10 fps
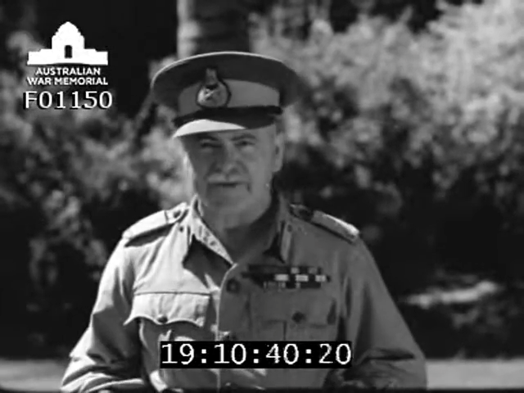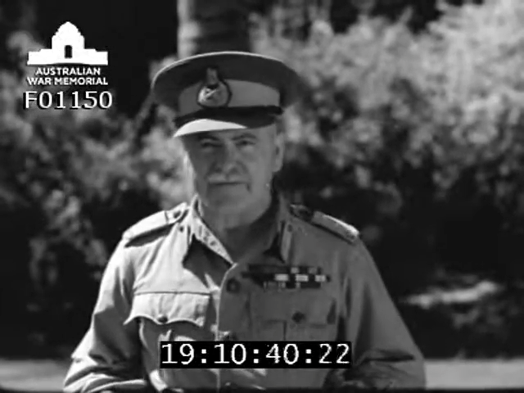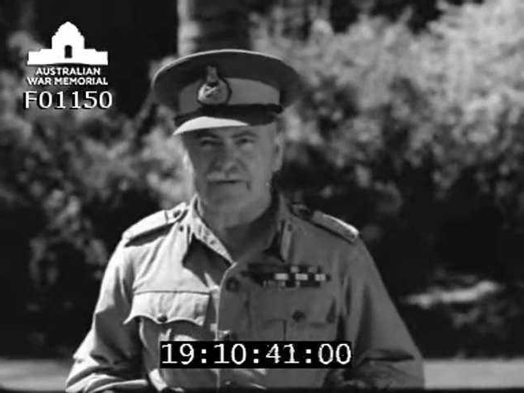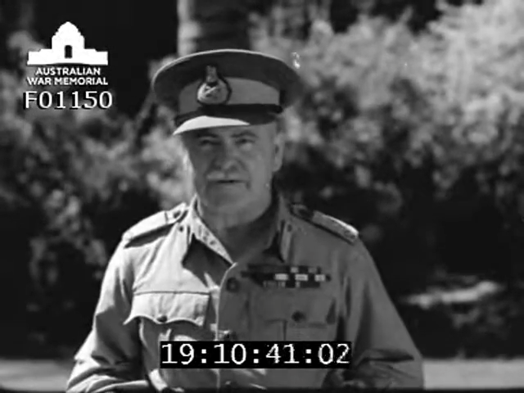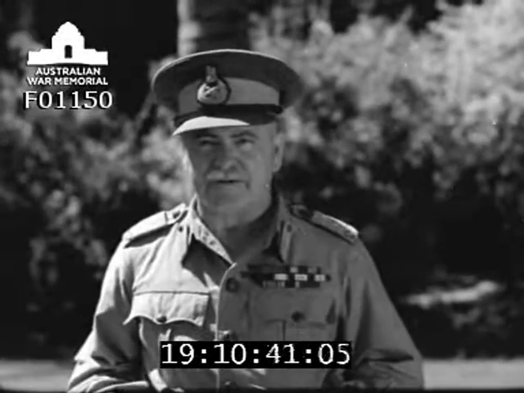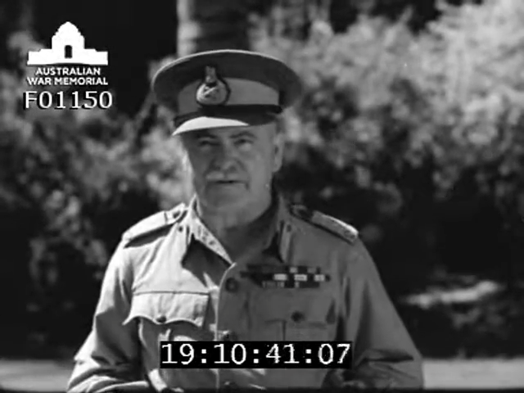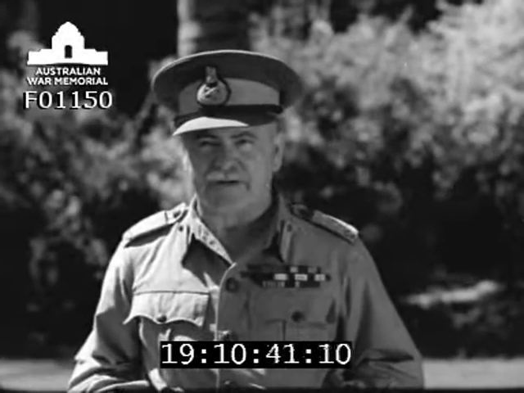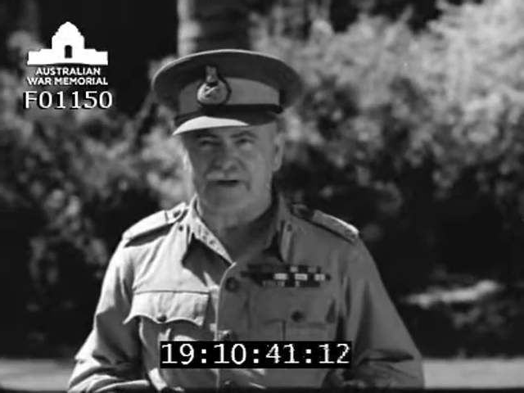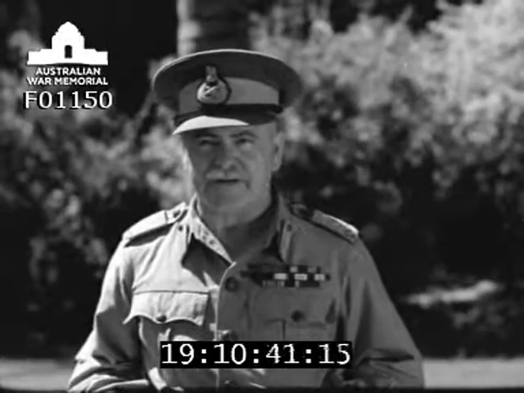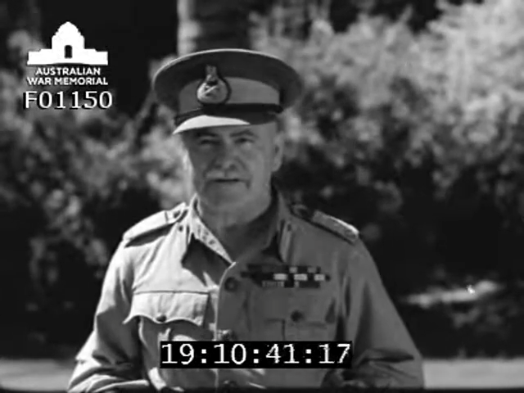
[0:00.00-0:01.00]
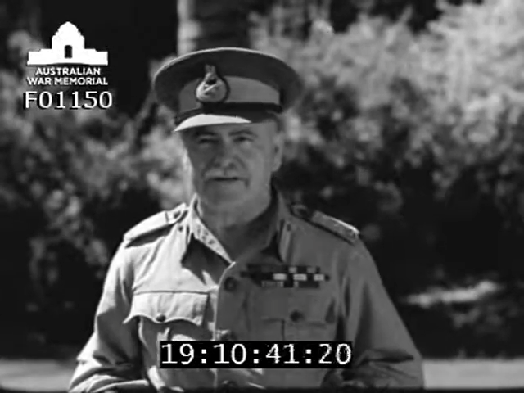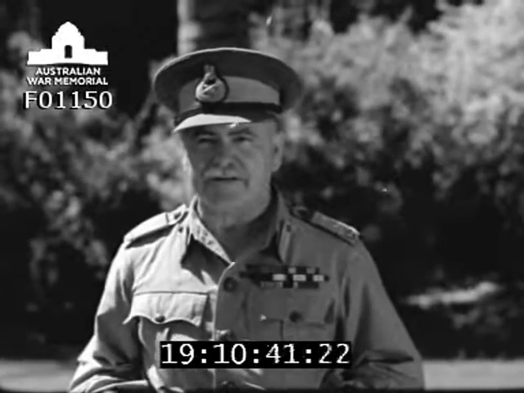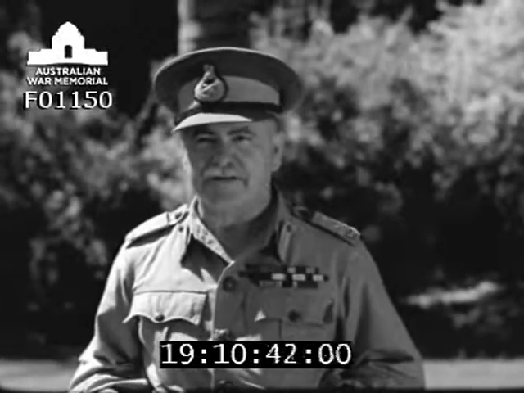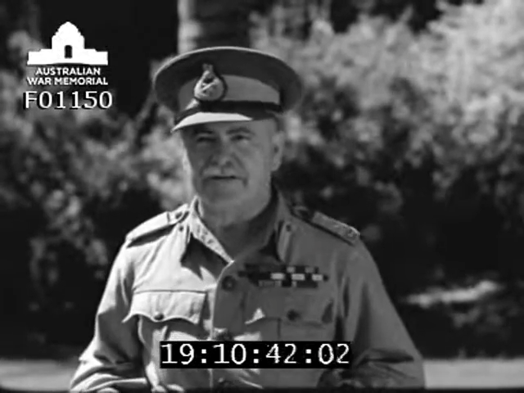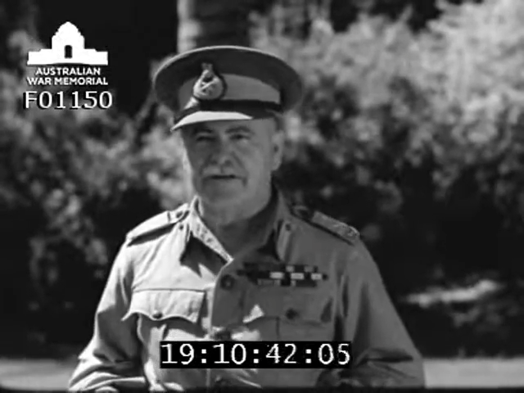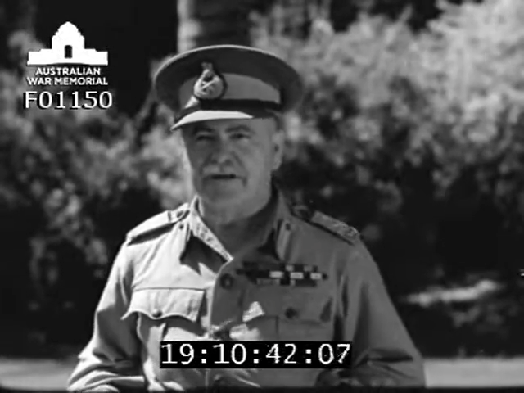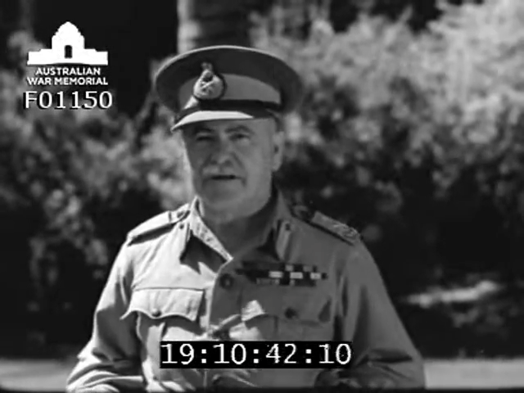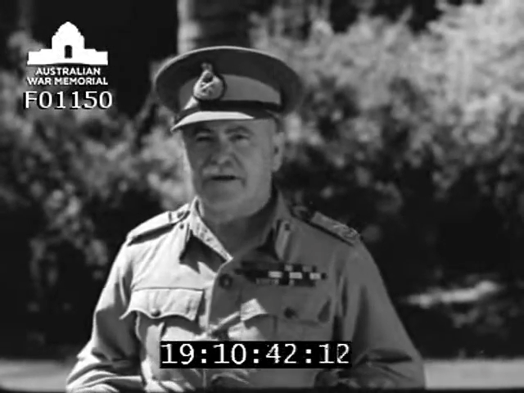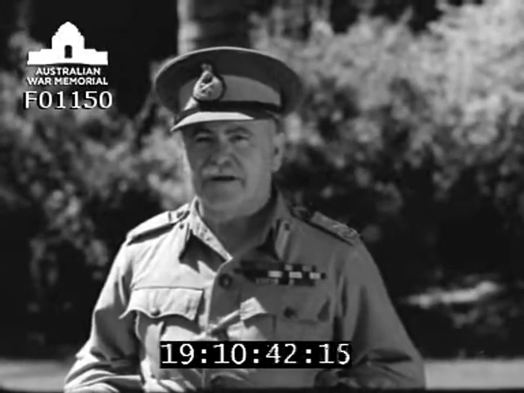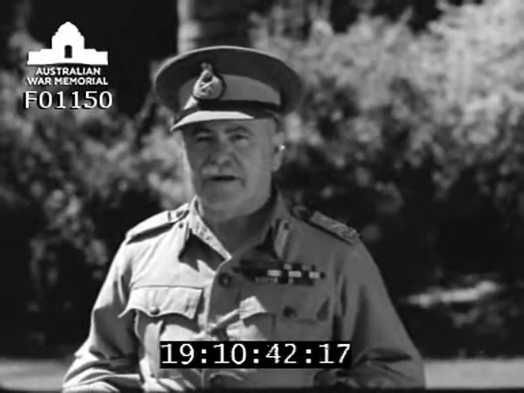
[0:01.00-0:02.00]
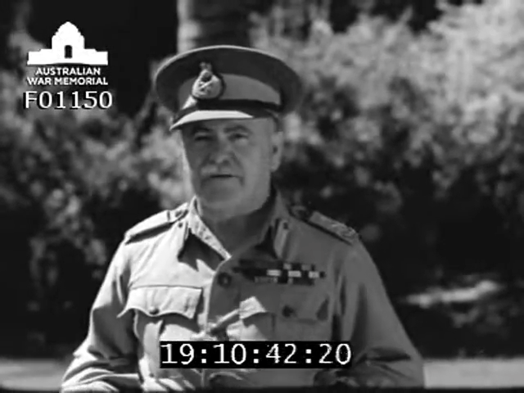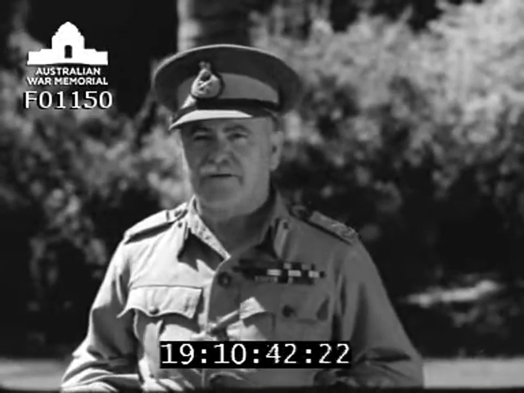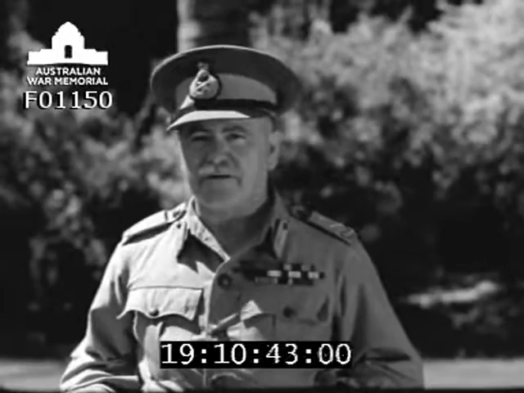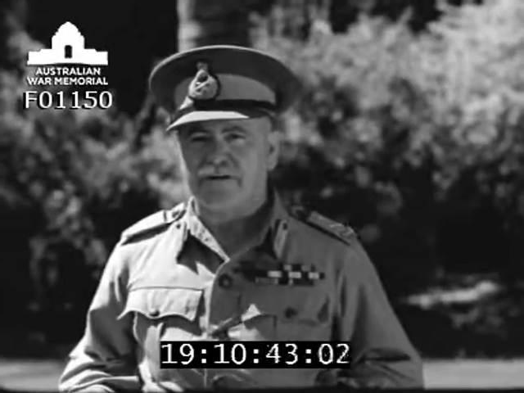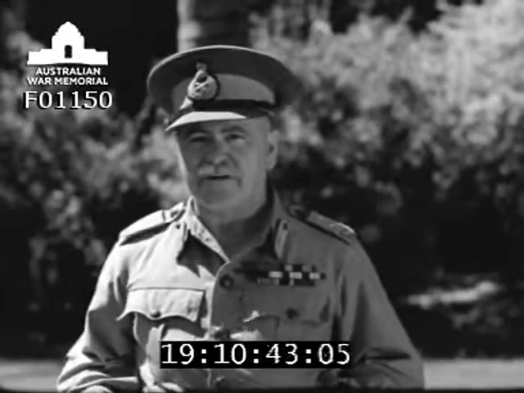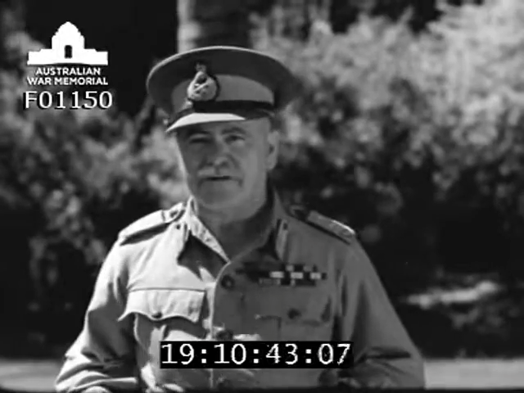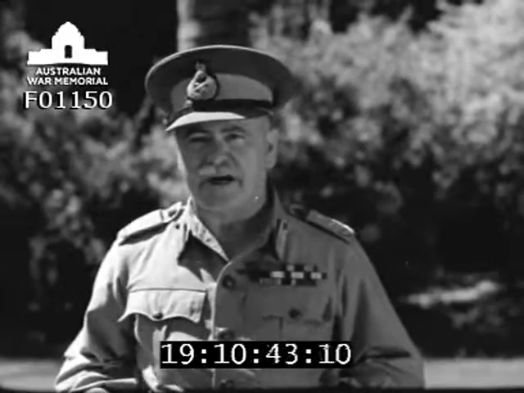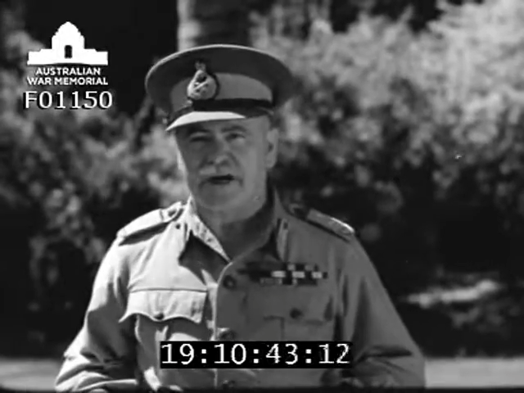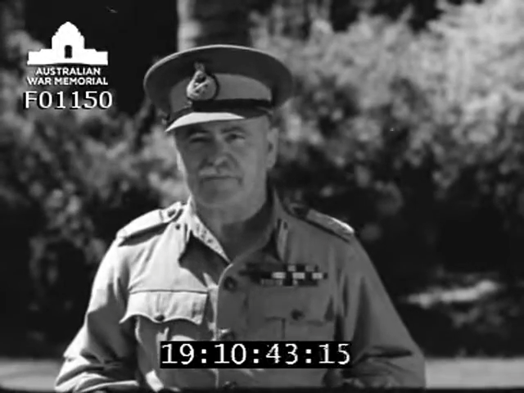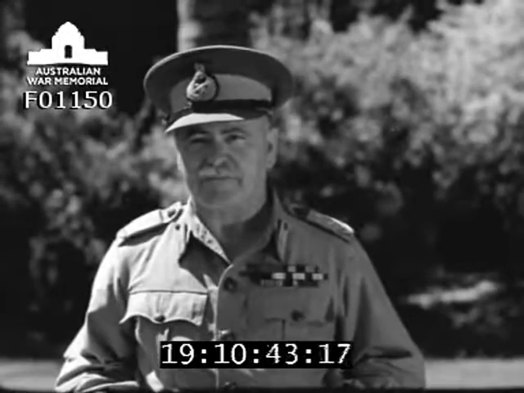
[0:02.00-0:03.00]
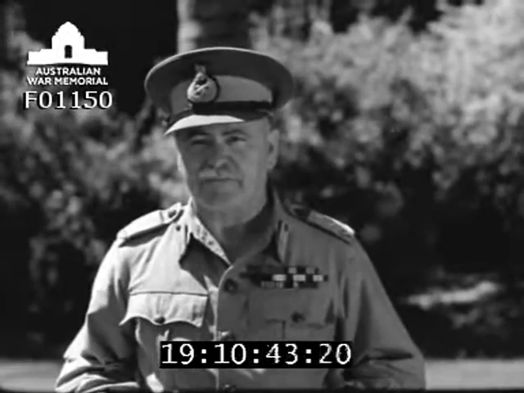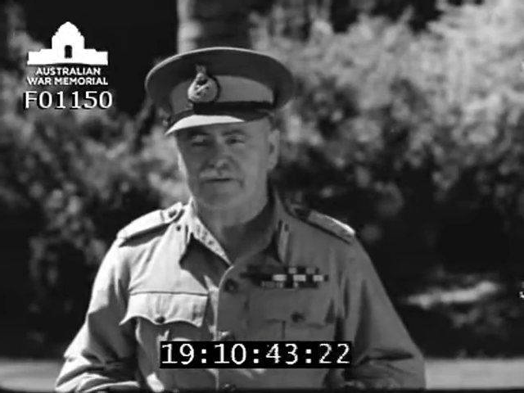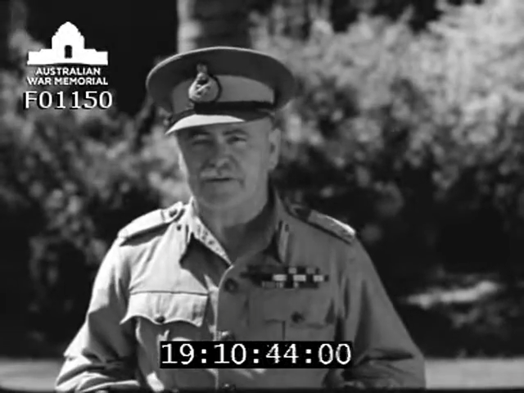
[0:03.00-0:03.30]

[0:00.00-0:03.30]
desperate crisis of all time